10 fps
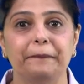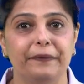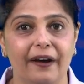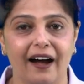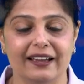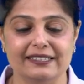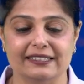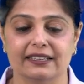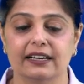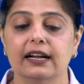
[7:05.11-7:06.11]

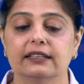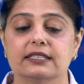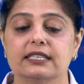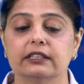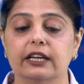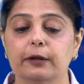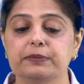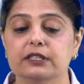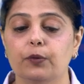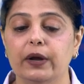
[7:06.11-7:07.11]
Bright. The sun
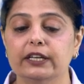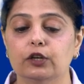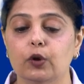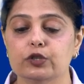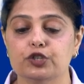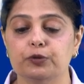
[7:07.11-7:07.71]
helps the wet clothes